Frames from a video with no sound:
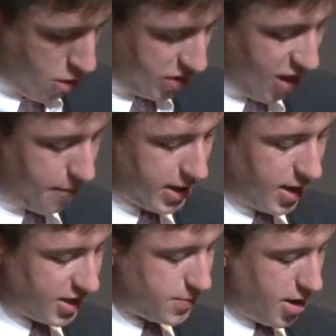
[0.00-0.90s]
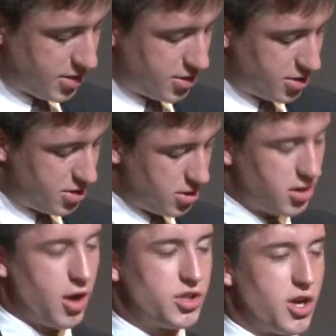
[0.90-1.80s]
With the help of my class sponsors,
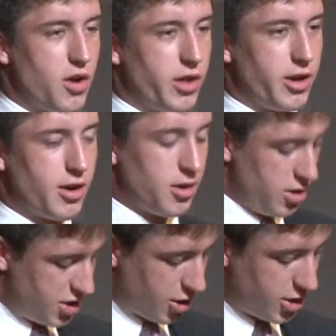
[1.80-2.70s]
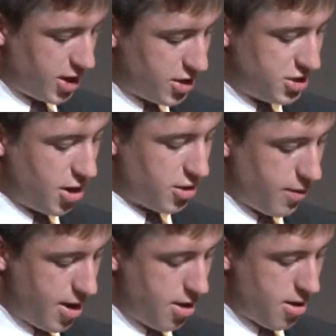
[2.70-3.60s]
Coach Goleiner, Dr. Kinch, and Dr.
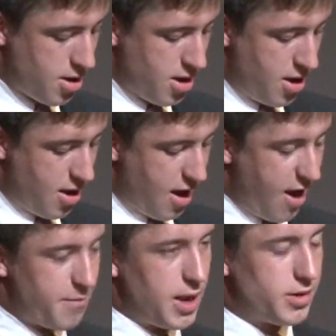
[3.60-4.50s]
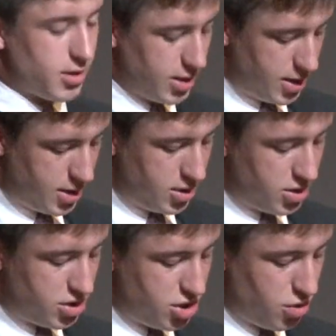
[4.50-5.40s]
Rader, I've been able to lead
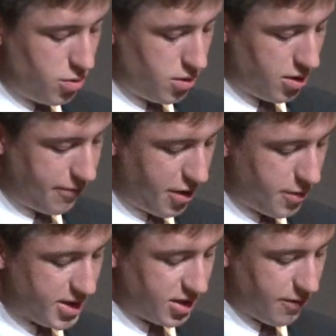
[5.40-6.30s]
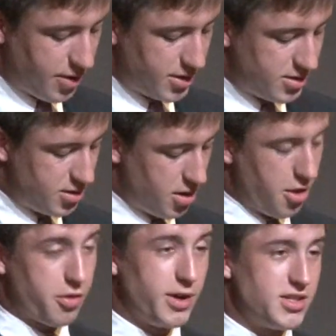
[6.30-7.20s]
2 fundraising events,
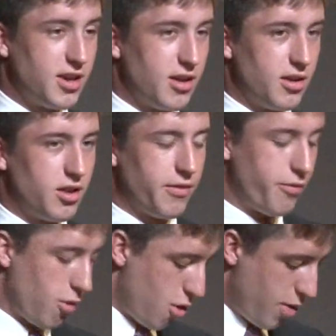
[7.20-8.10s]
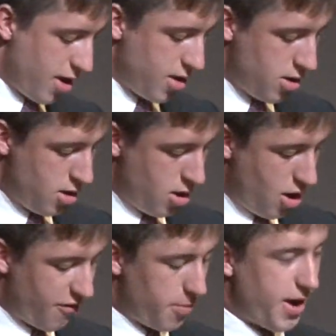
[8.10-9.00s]
the 310 and the 408,
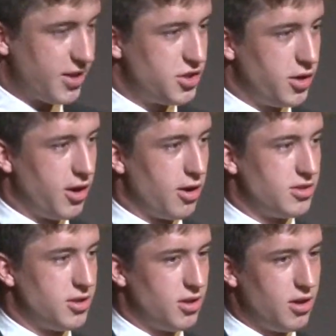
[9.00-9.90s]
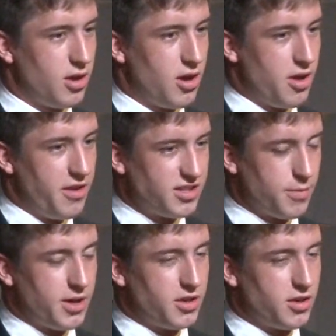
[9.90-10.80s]
over the past 2 years. These
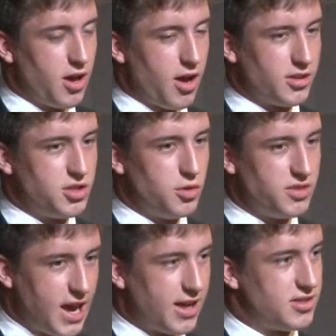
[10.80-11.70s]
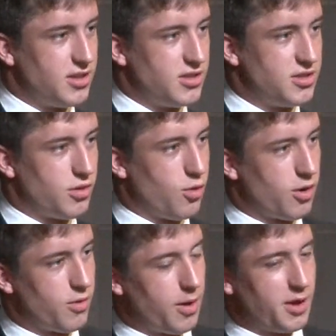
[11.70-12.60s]
have been 2 dances,
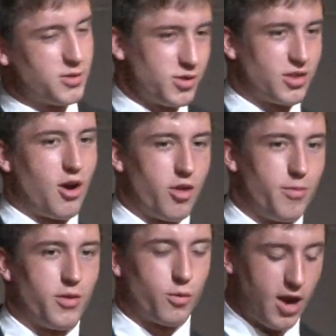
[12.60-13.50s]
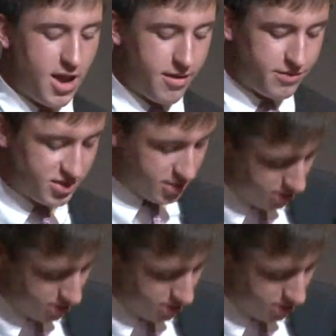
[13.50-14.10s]
or I'm not supposed to call them, but raves,